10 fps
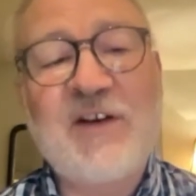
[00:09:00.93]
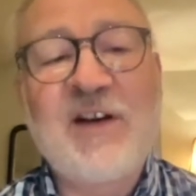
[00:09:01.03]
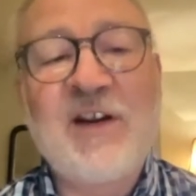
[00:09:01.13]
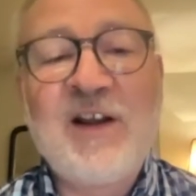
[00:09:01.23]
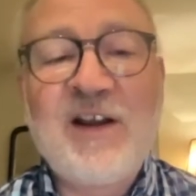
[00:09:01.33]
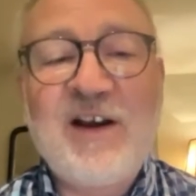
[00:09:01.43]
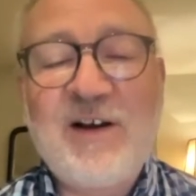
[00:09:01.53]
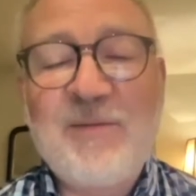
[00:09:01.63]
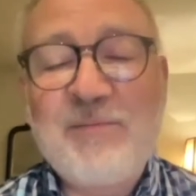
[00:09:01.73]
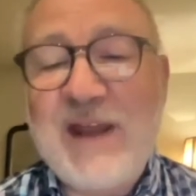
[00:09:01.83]
And
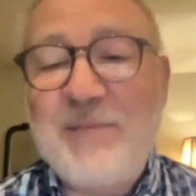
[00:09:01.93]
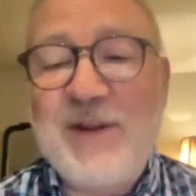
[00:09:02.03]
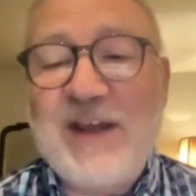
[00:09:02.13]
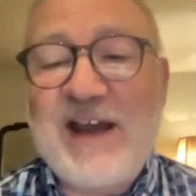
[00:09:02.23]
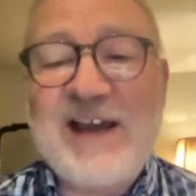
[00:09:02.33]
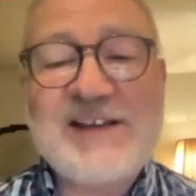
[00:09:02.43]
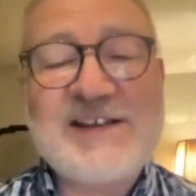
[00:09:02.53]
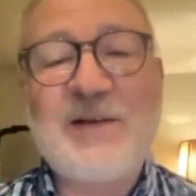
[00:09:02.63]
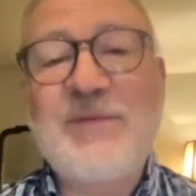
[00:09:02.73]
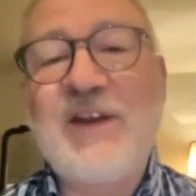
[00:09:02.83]
maybe that has
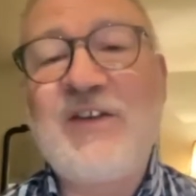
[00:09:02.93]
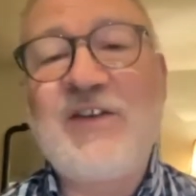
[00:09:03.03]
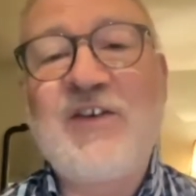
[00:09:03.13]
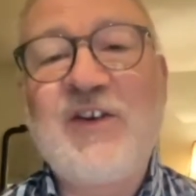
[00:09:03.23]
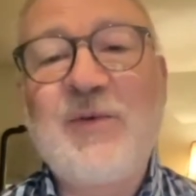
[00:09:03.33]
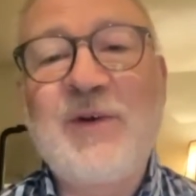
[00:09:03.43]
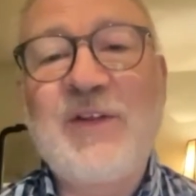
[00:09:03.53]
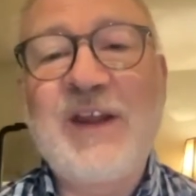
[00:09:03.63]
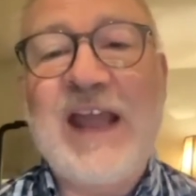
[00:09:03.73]
something to do with the